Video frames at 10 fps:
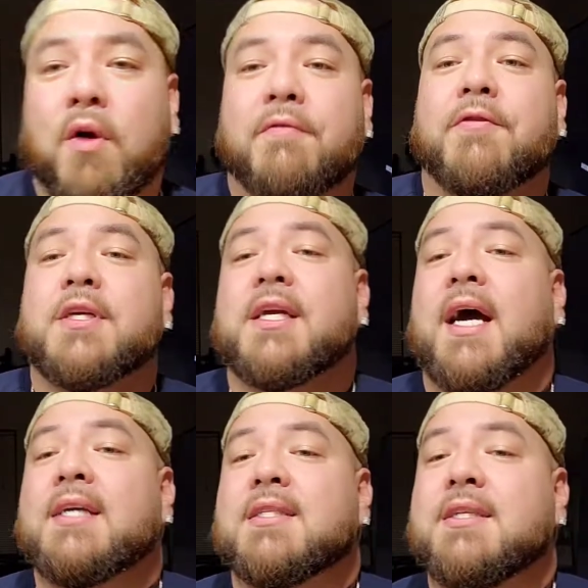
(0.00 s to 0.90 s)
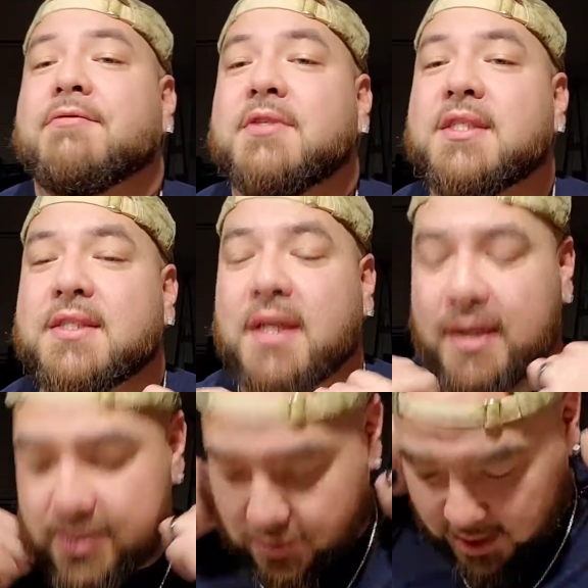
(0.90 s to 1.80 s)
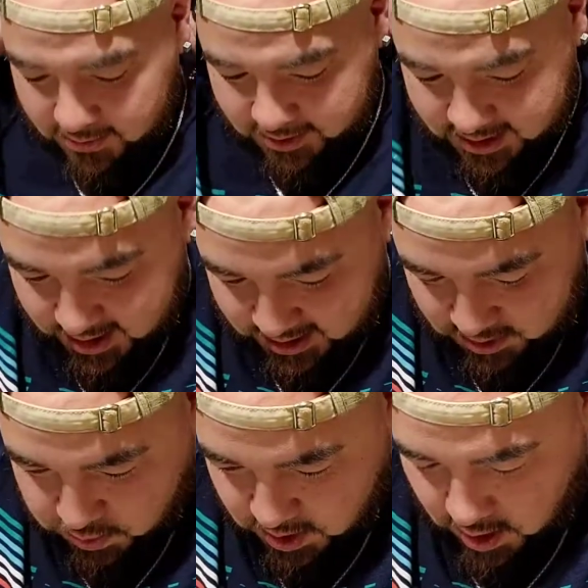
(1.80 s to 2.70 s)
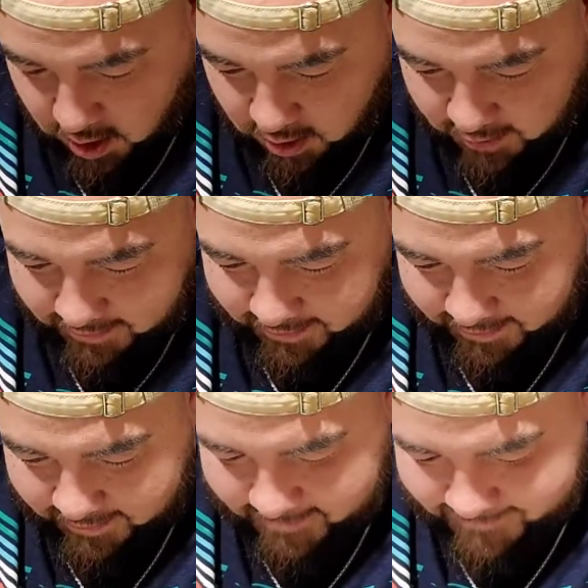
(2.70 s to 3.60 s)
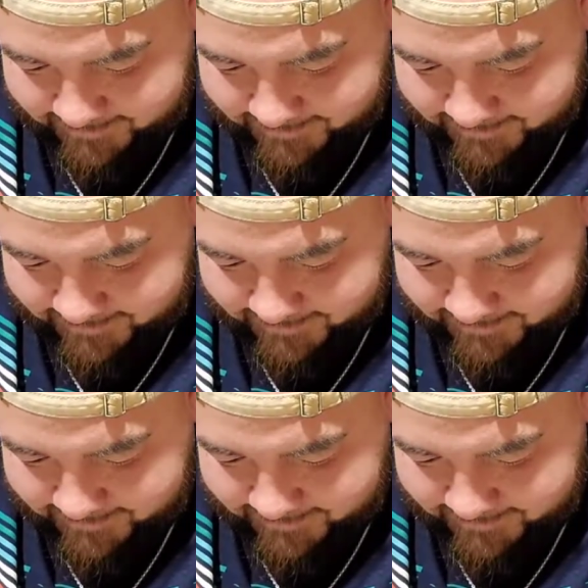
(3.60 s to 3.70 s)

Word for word: more for you guys, a different design. So I will take this one off.